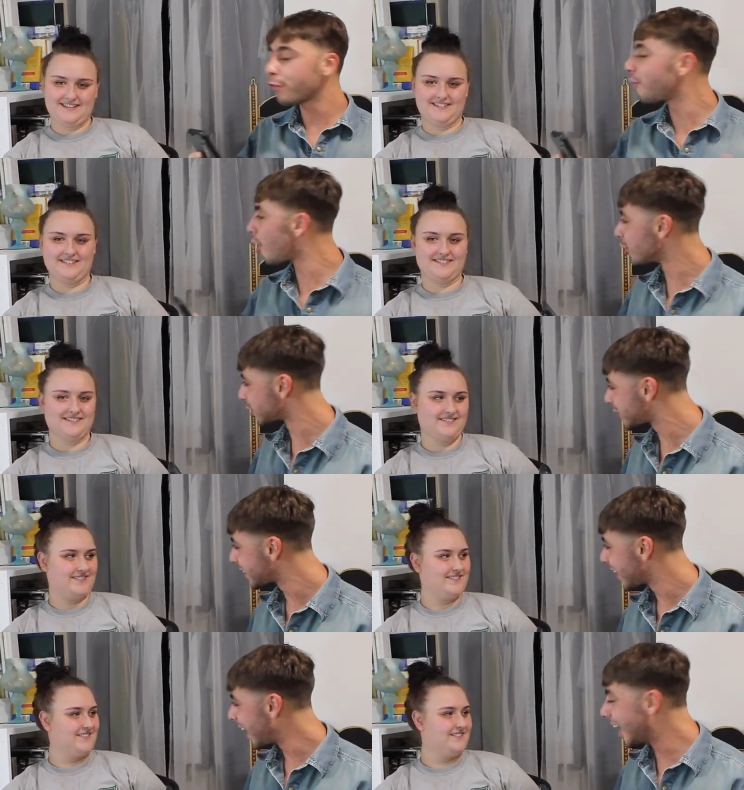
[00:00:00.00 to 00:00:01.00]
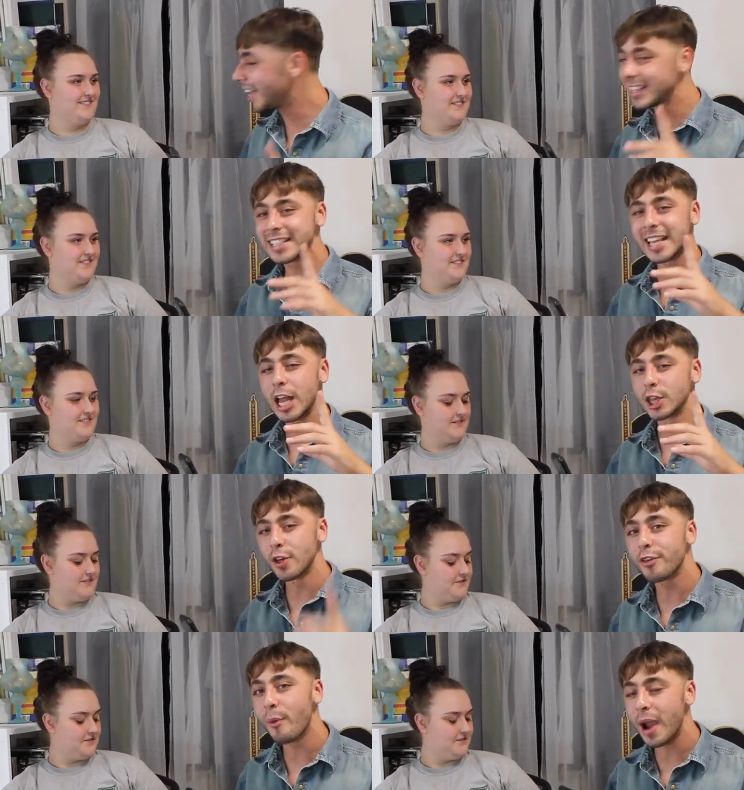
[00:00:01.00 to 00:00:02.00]
Speaker 1: false? Is
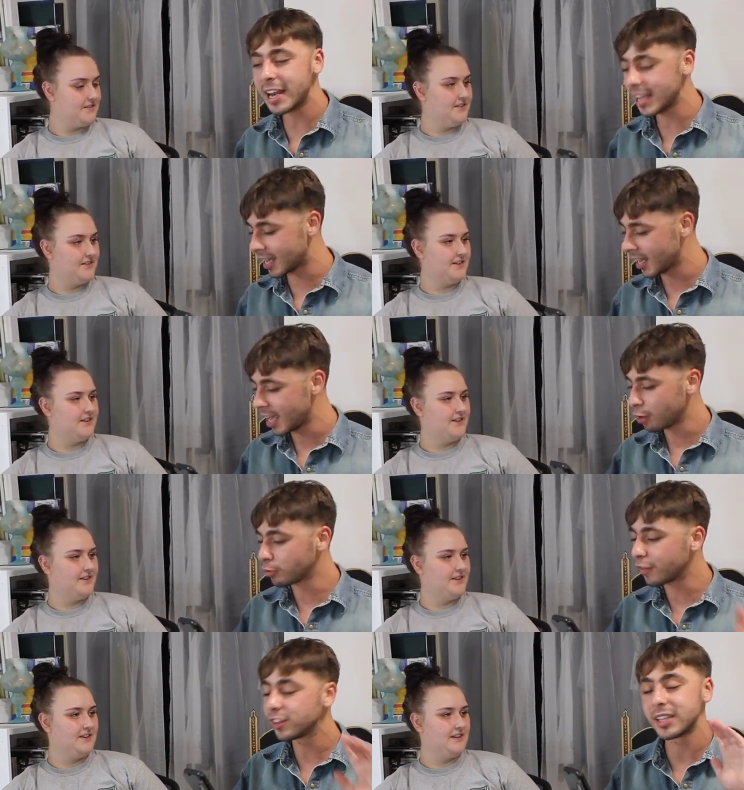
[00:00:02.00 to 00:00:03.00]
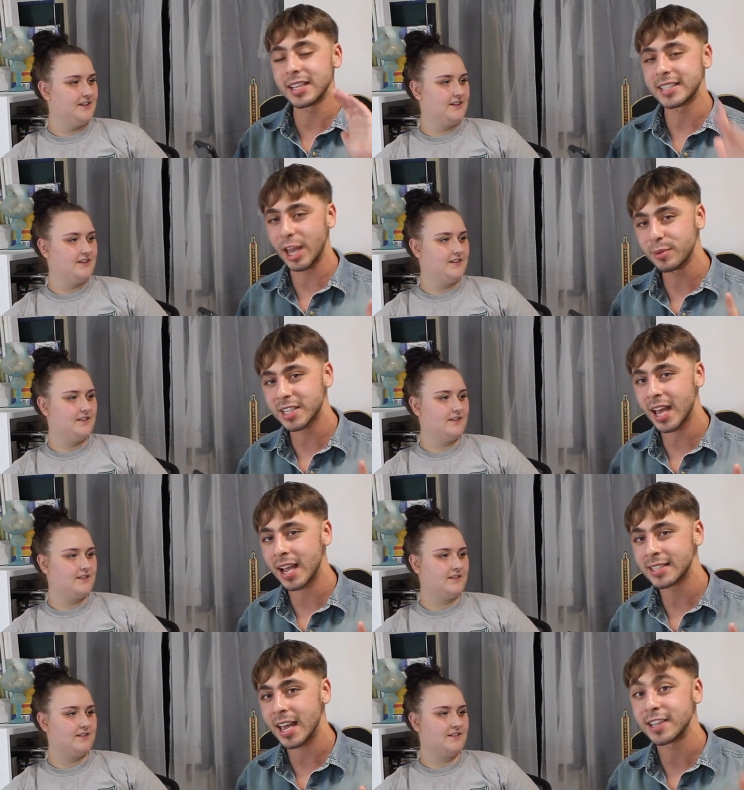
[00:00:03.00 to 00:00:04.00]
Lithuania roughly the same
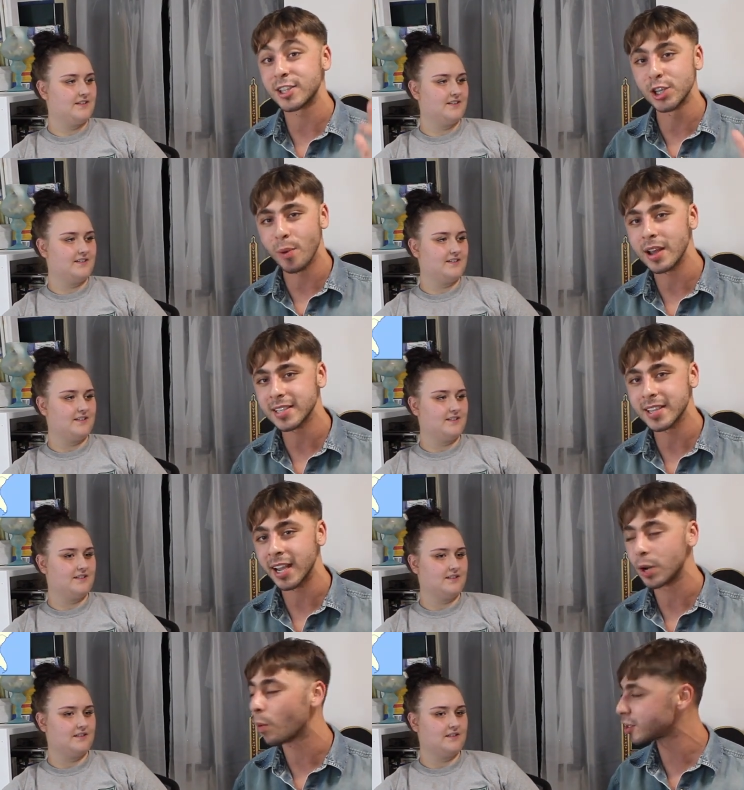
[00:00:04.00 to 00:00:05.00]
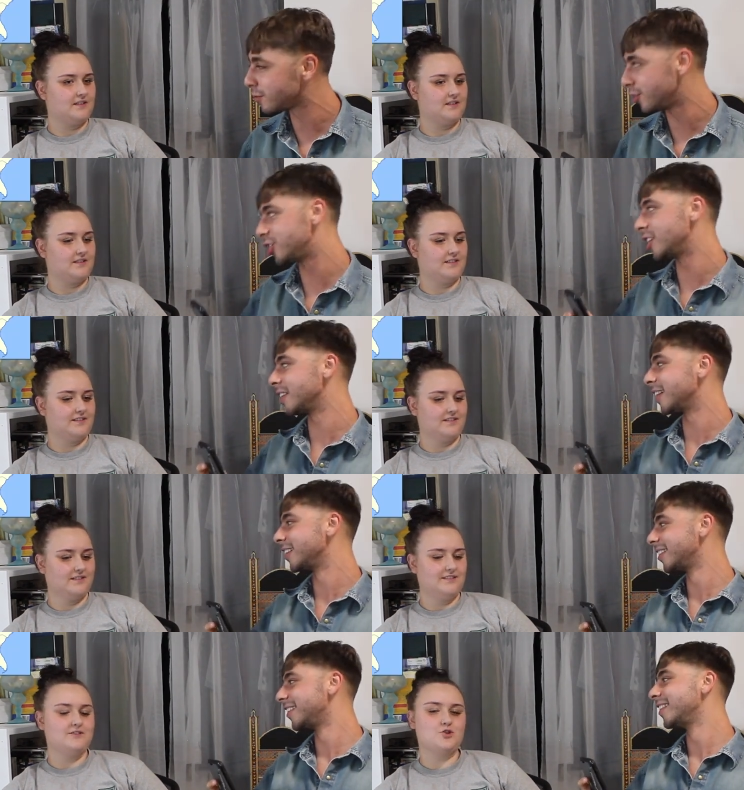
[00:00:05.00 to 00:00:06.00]
size as the U.S. state West Virginia?
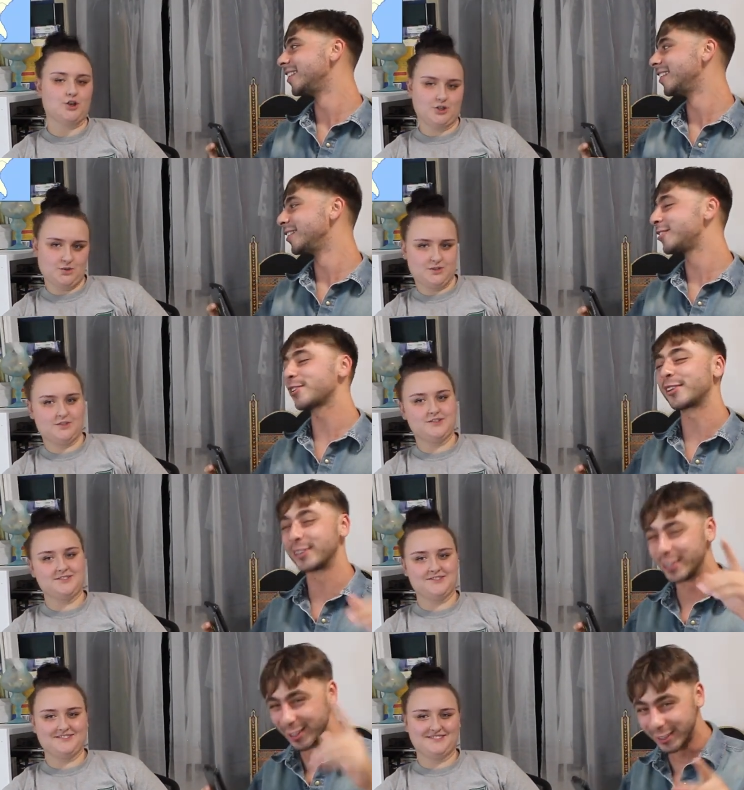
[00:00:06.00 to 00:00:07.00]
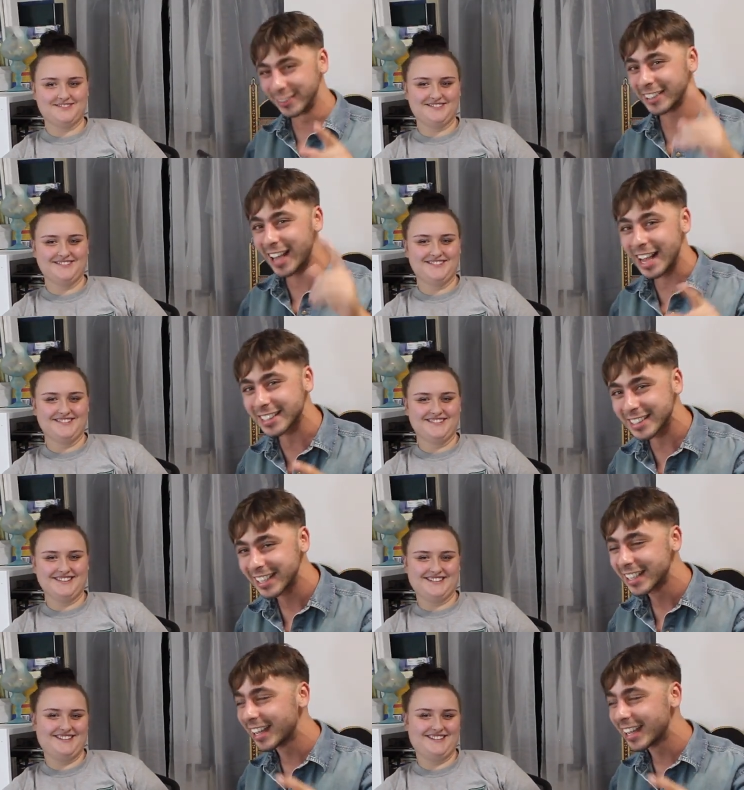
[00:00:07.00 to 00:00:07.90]
True. True. Yes,